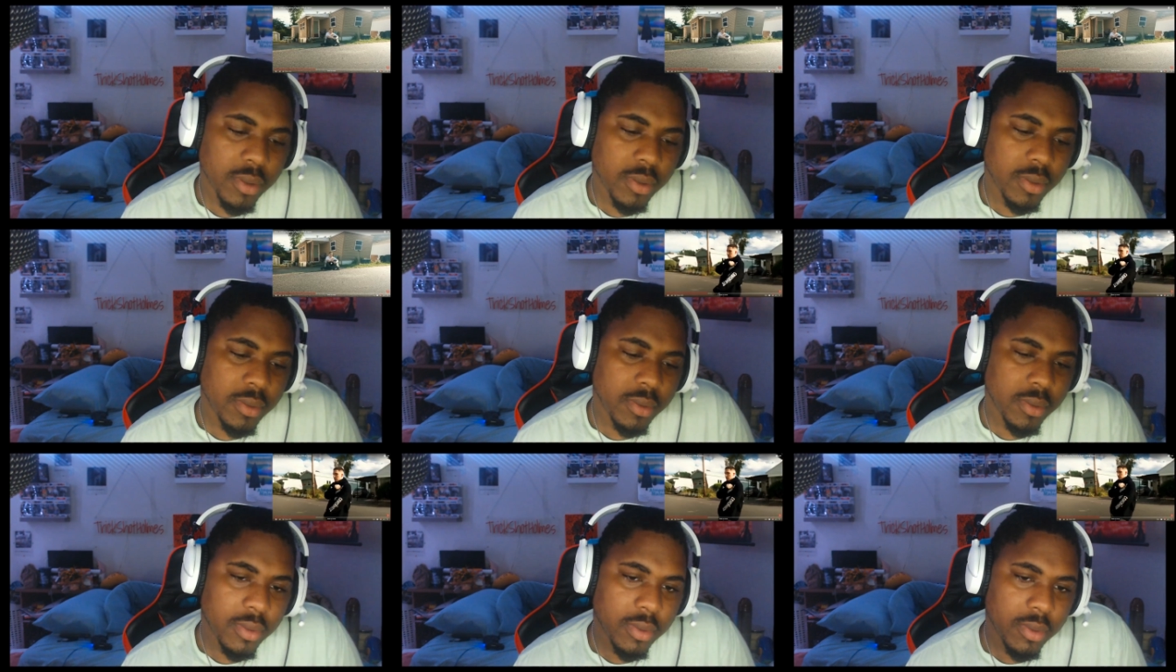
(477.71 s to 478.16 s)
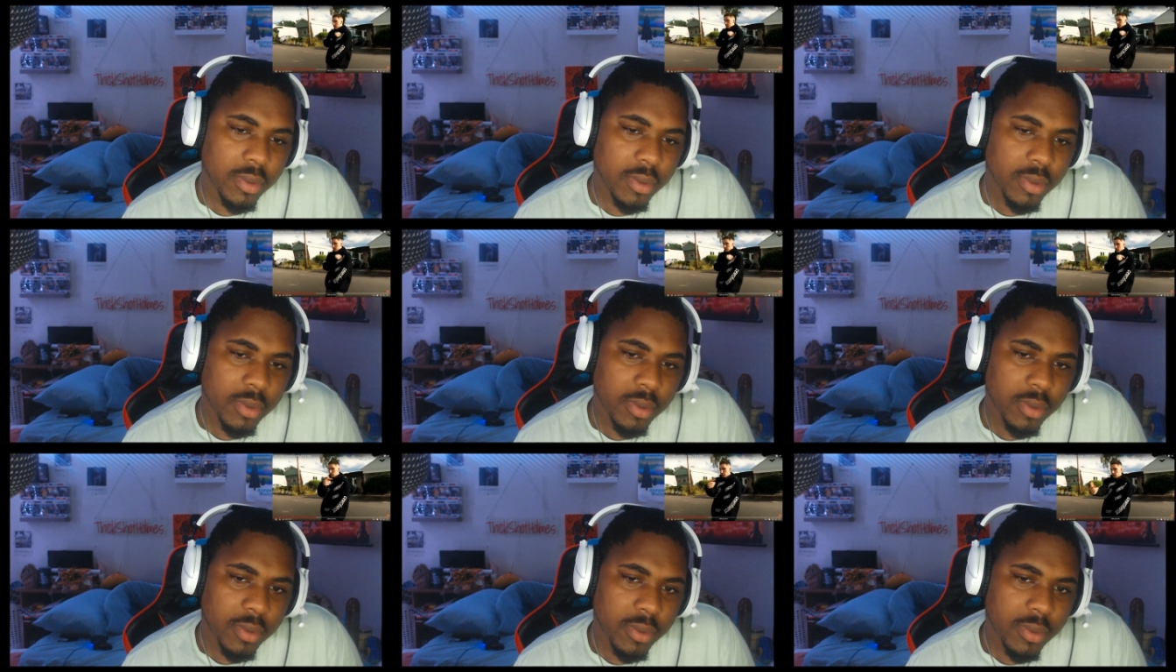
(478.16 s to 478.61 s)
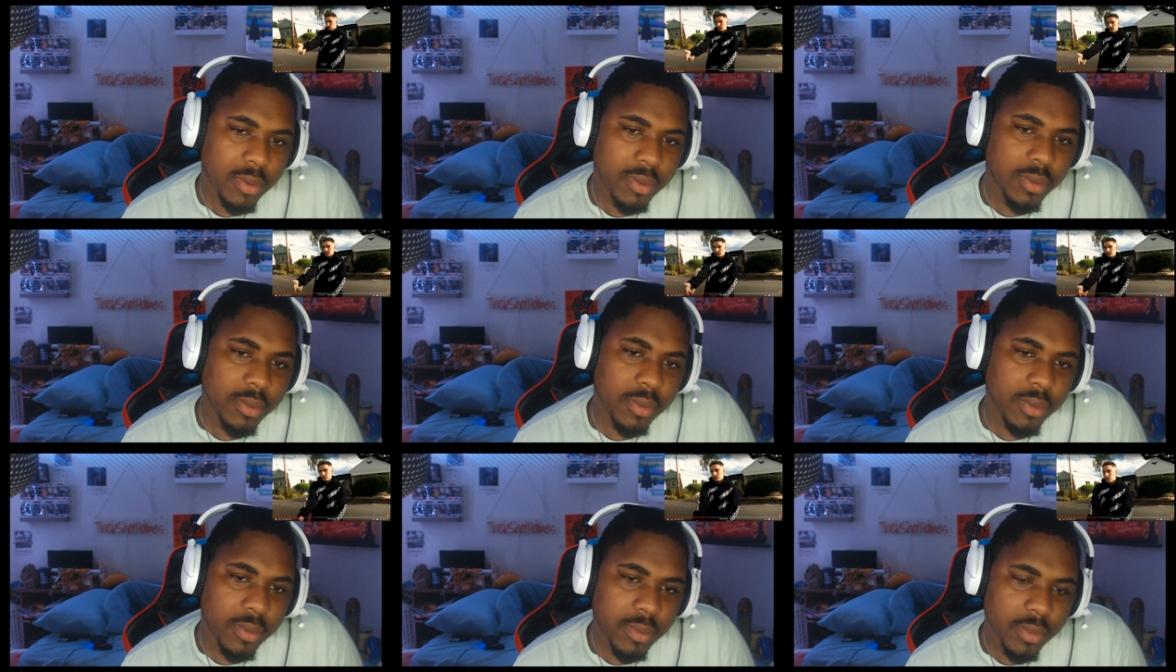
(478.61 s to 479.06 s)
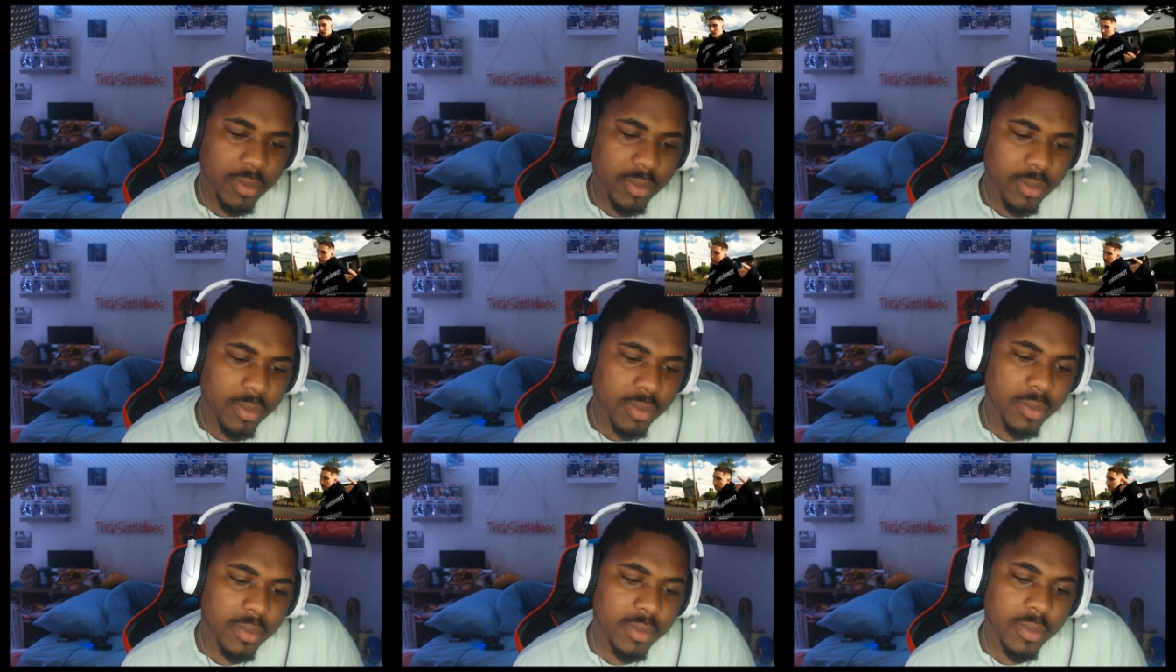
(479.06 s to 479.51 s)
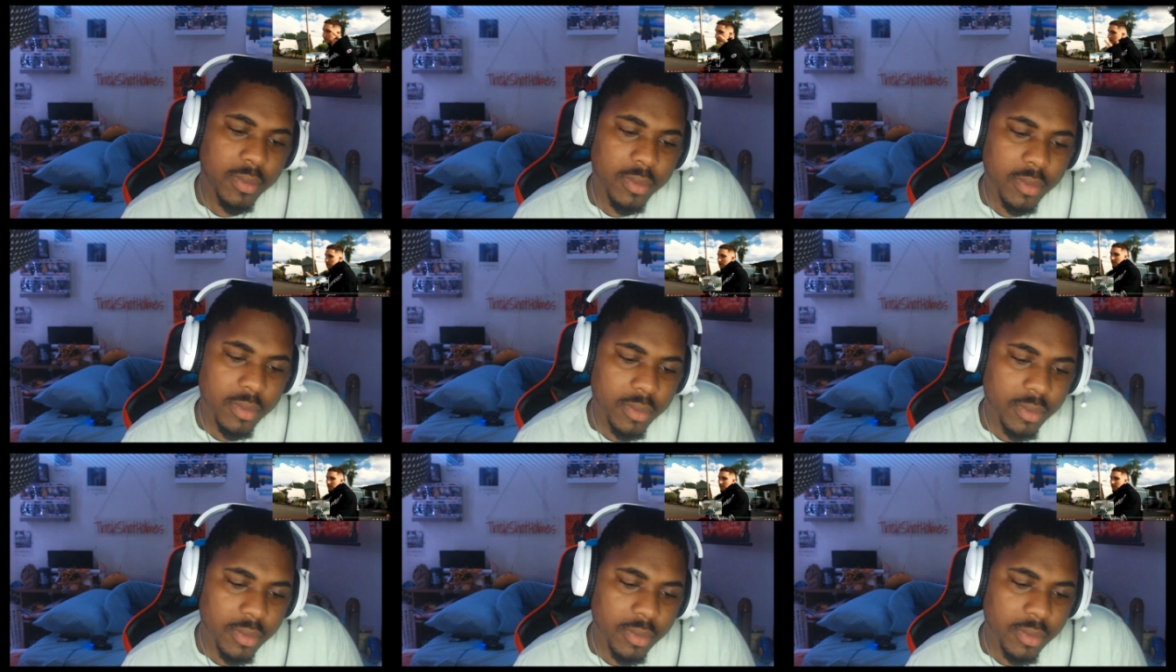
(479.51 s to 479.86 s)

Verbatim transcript: Yo, strange, abrupt,